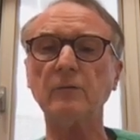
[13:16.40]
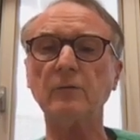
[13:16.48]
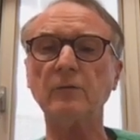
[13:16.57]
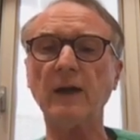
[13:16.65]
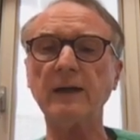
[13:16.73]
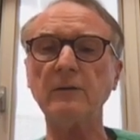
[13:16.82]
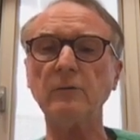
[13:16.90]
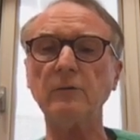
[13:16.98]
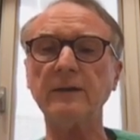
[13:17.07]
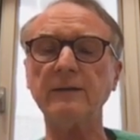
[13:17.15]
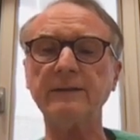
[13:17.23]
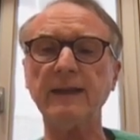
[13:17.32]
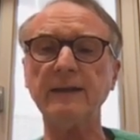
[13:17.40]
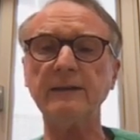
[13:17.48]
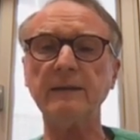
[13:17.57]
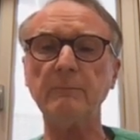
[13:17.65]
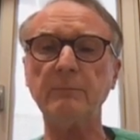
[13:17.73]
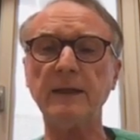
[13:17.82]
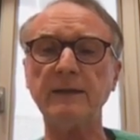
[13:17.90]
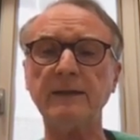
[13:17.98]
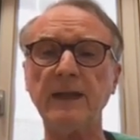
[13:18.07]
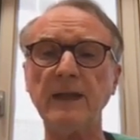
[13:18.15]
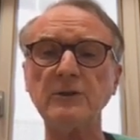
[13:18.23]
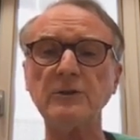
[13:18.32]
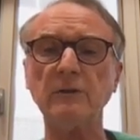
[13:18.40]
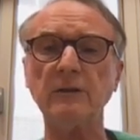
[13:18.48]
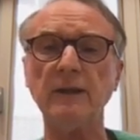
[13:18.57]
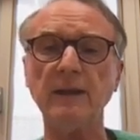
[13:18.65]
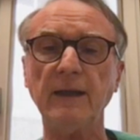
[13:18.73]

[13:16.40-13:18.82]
to drug-eluting stent implantation,